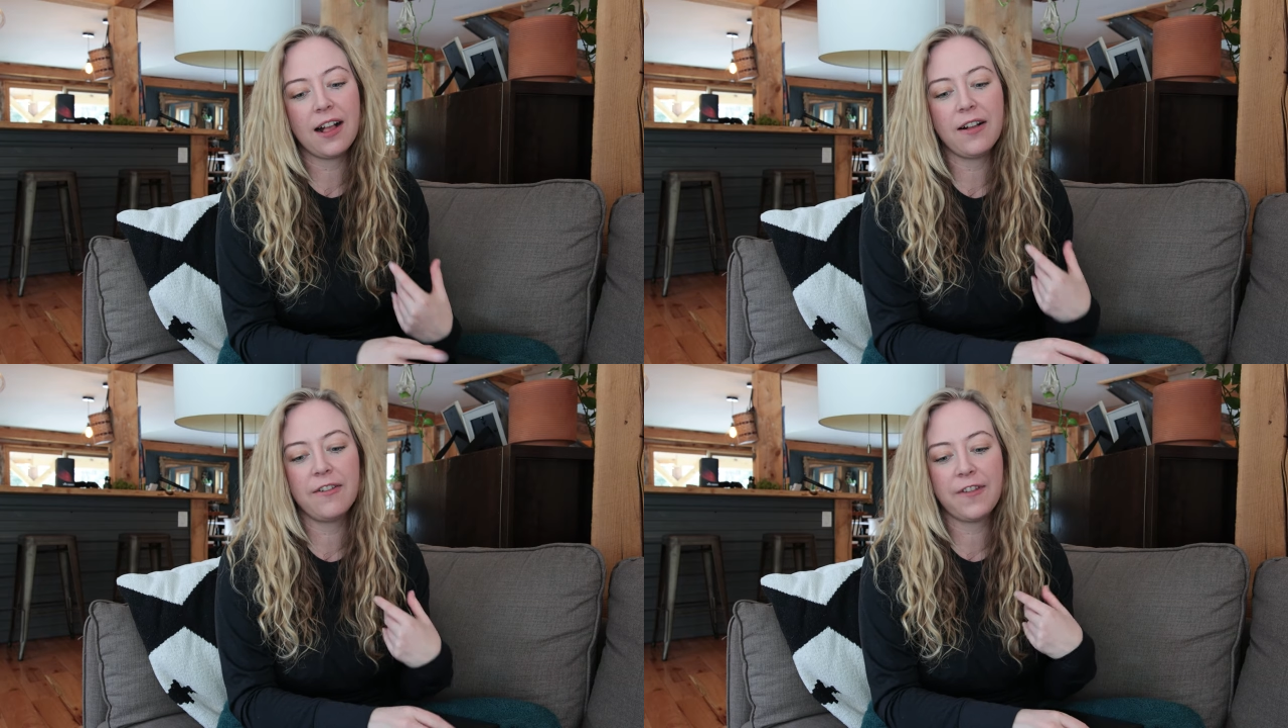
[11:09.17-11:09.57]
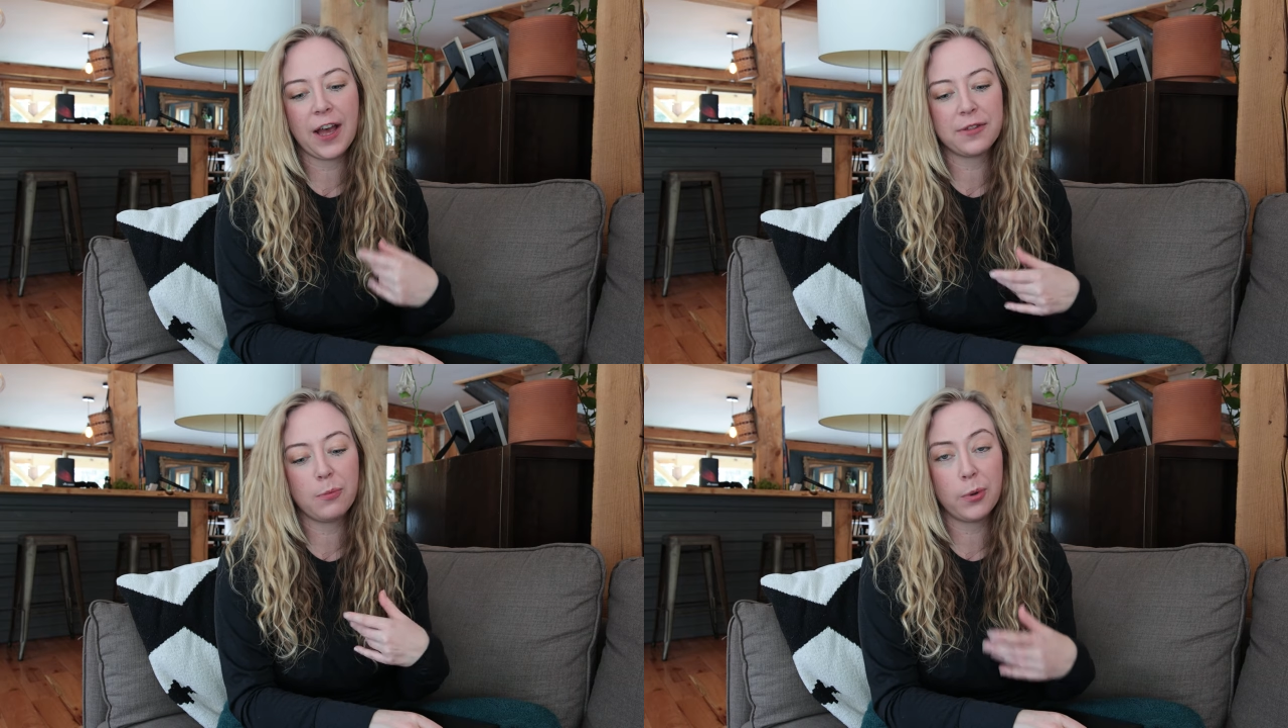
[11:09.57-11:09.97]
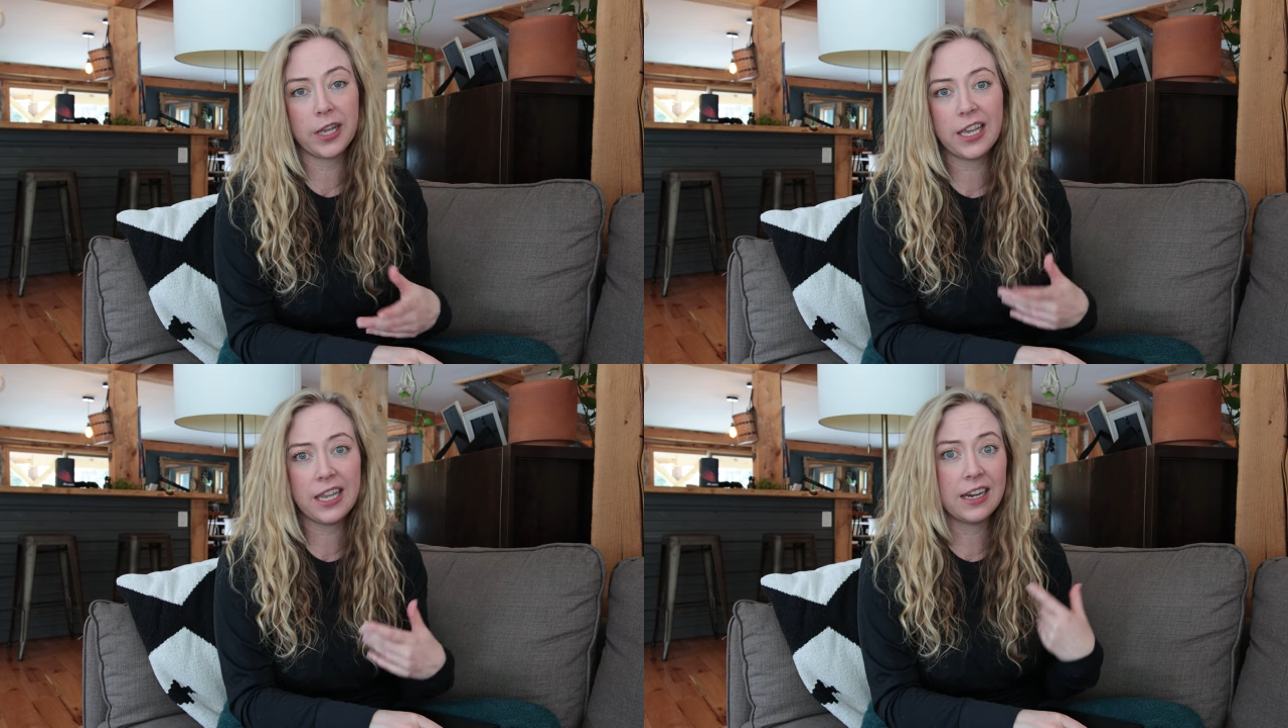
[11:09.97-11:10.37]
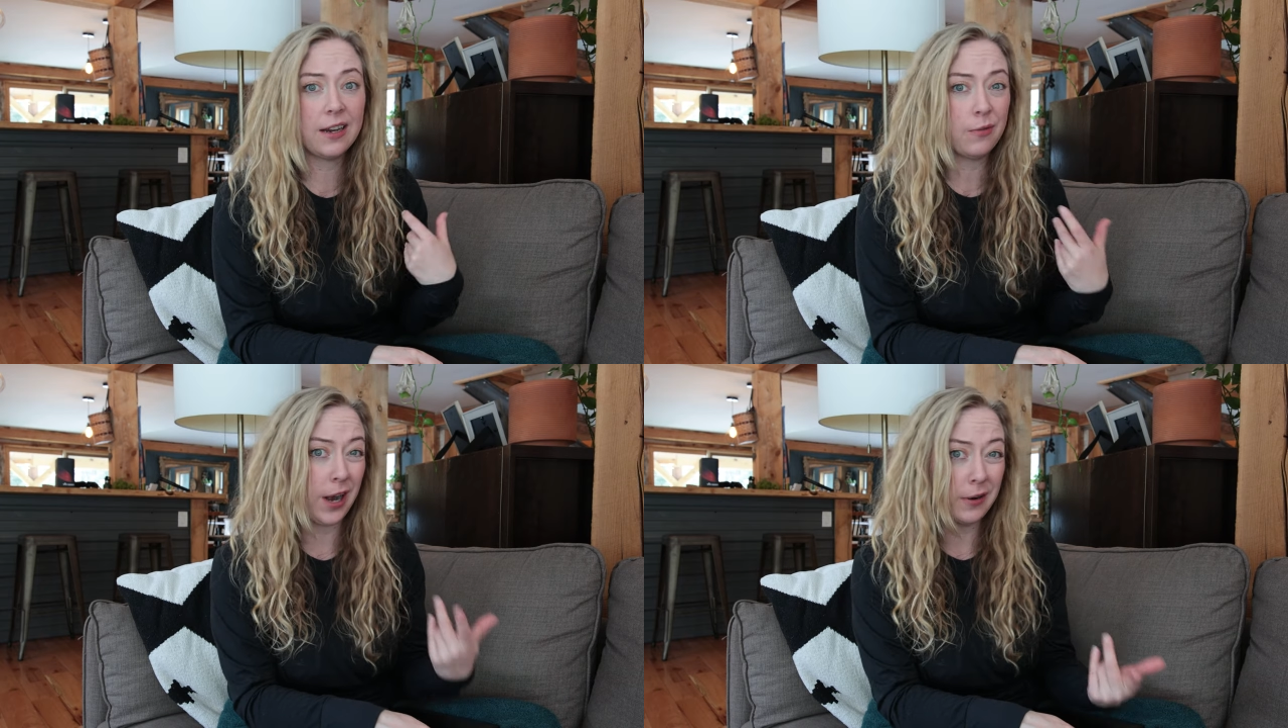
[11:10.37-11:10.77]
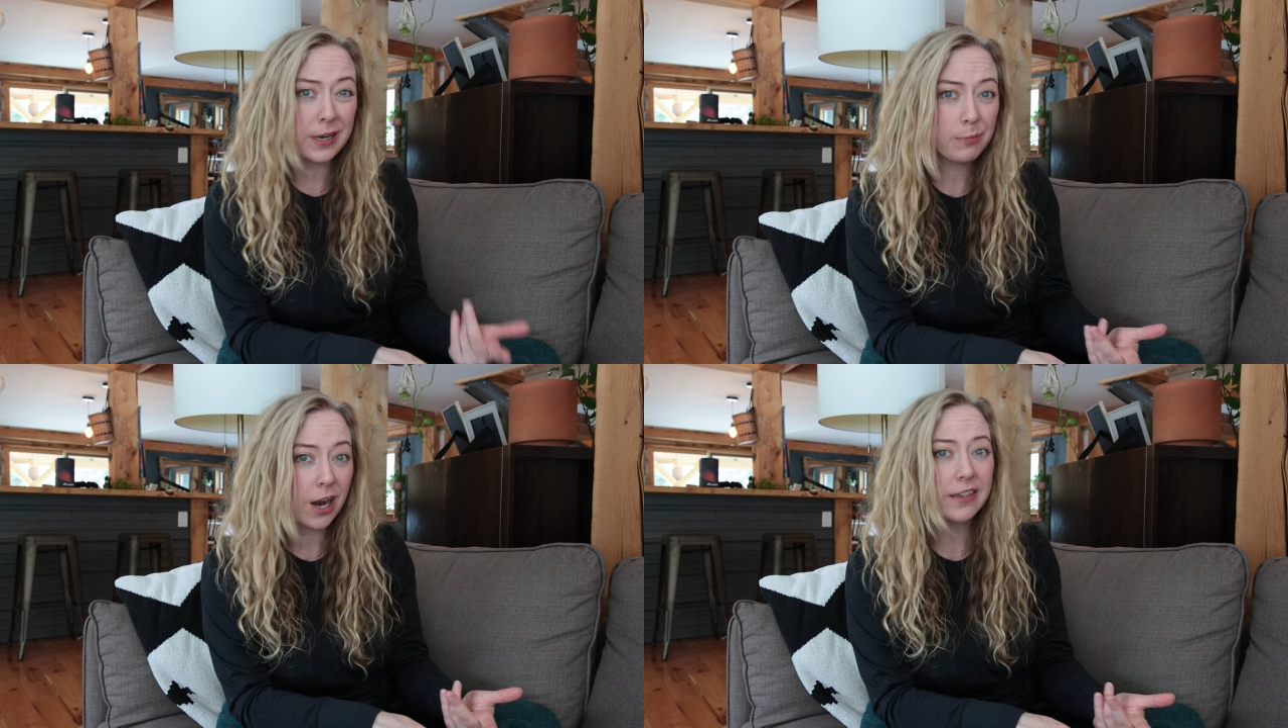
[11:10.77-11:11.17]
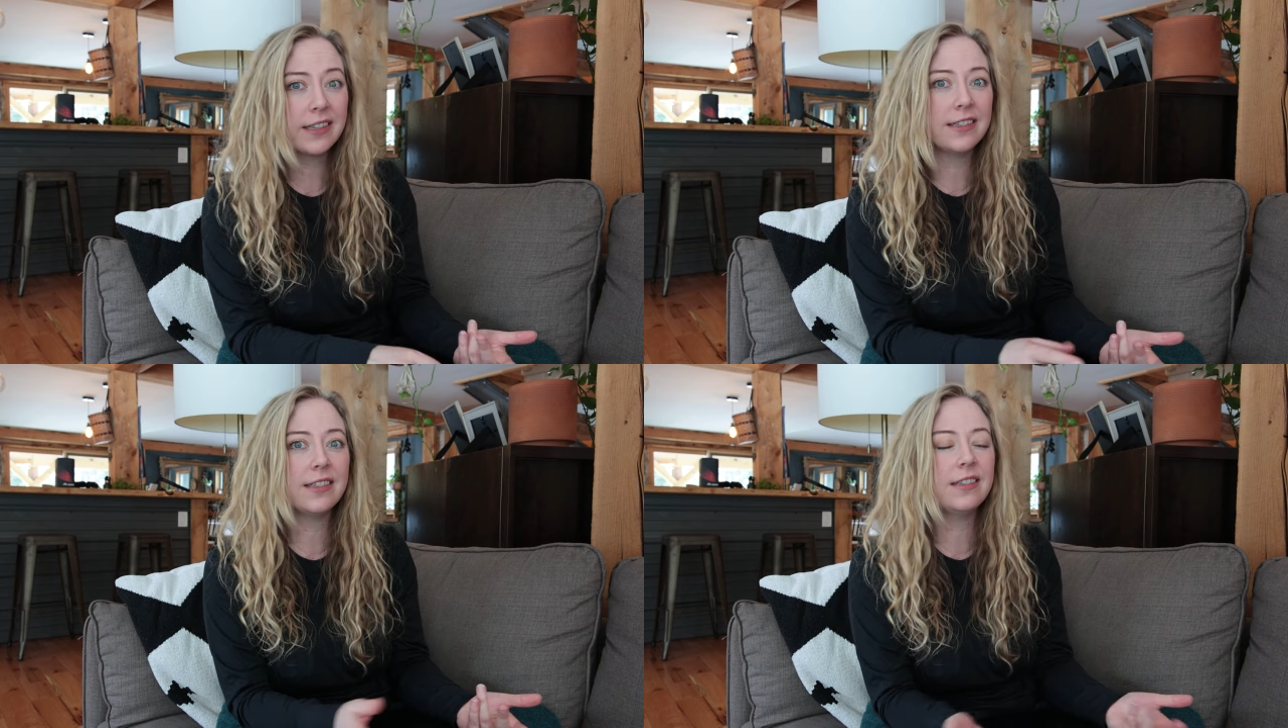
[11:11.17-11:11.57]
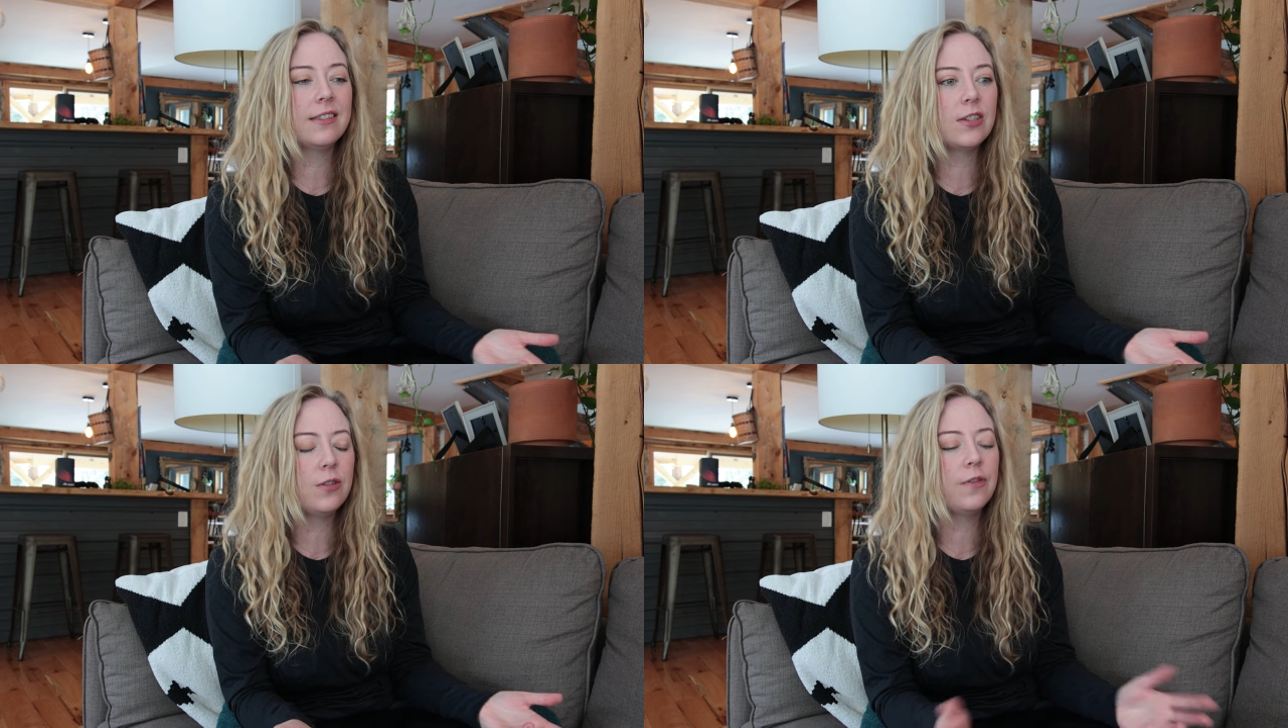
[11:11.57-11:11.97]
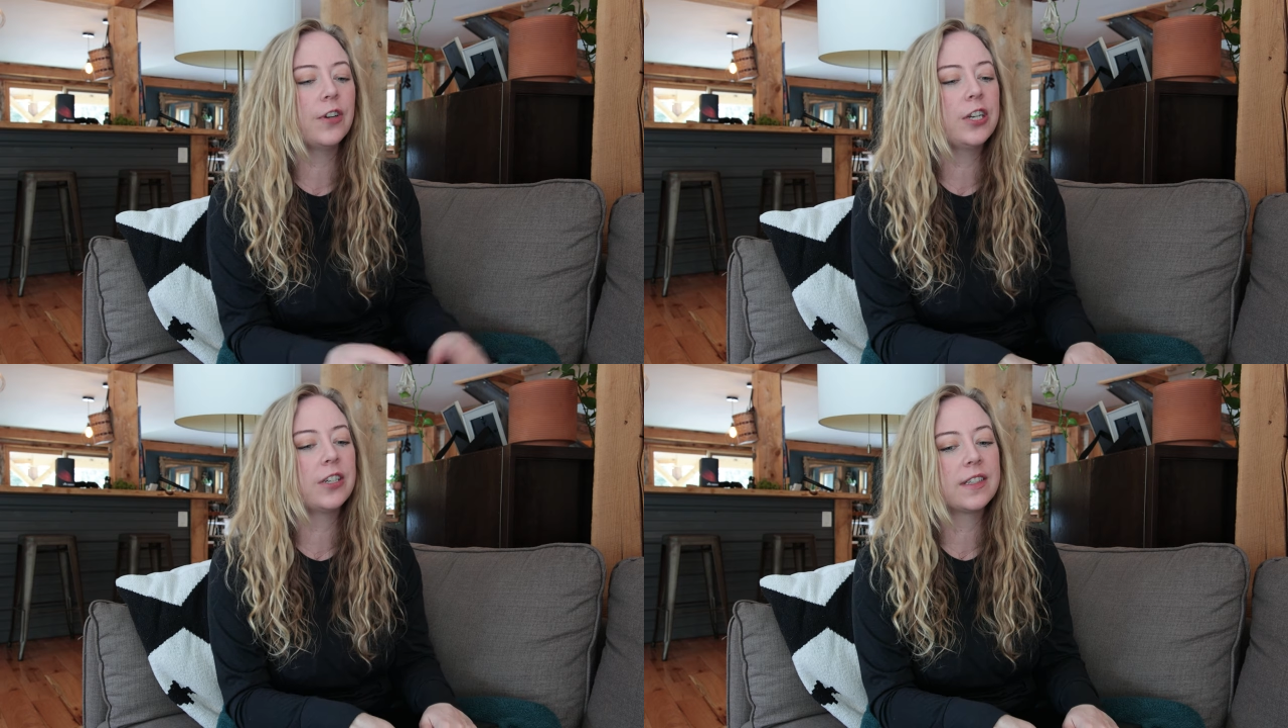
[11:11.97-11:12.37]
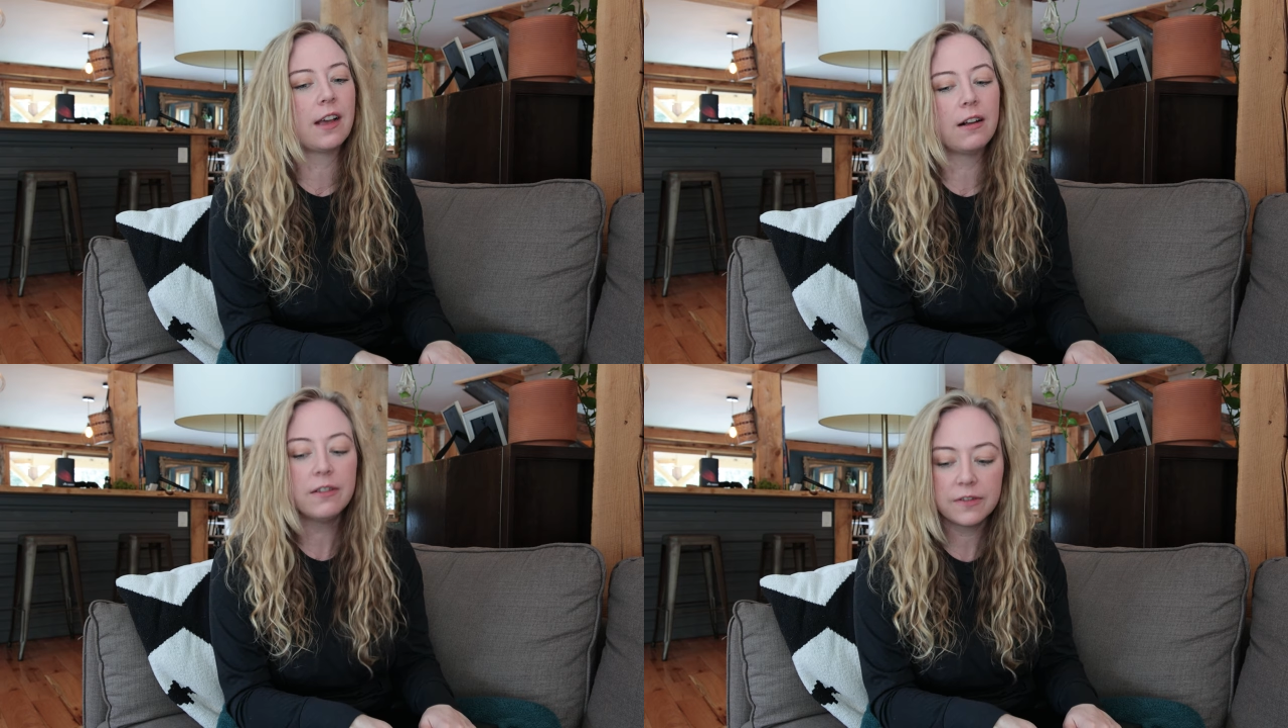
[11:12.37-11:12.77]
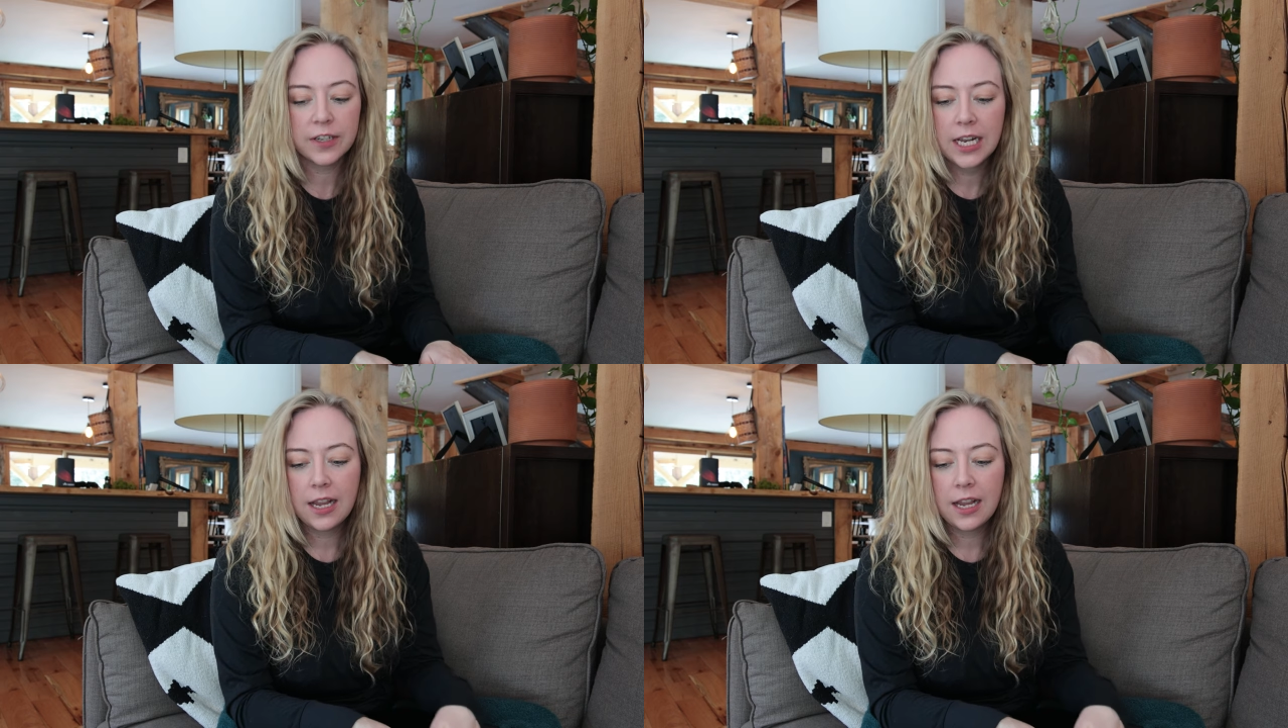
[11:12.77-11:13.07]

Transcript: of how the booking and routing process is too for yourself.